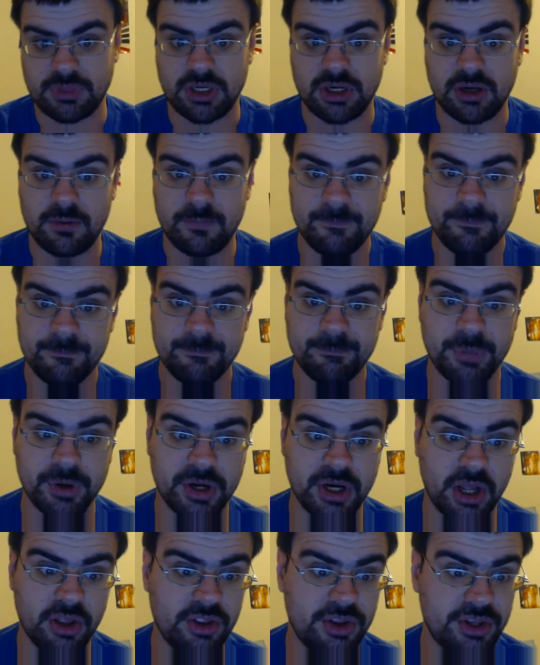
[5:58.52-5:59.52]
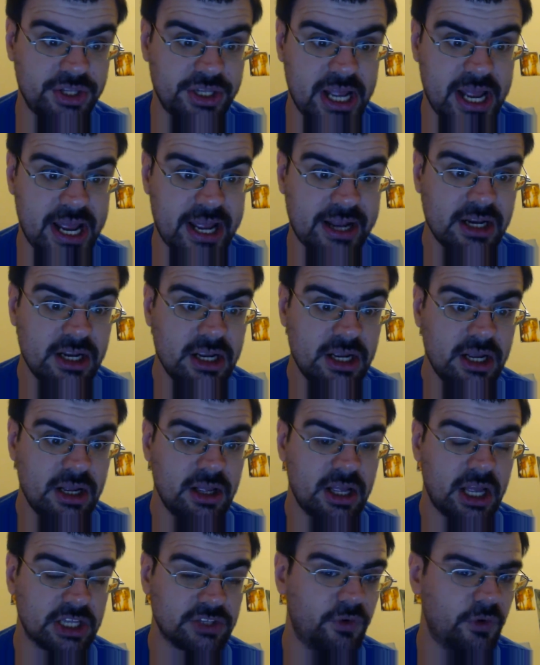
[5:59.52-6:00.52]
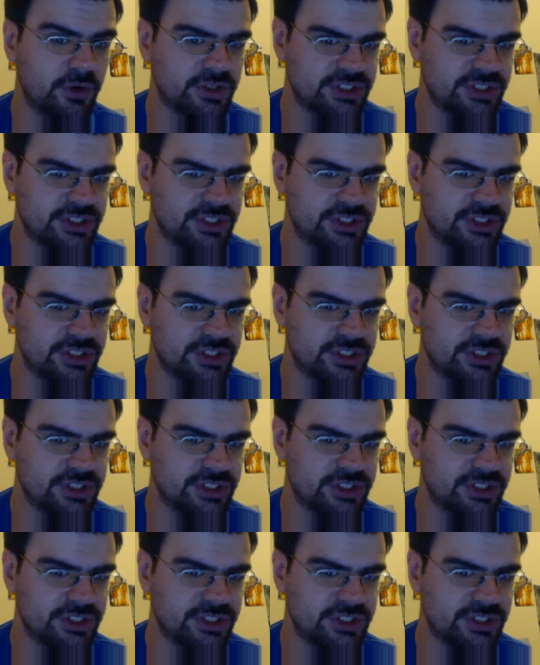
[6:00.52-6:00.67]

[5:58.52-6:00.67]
you know. But other than that, as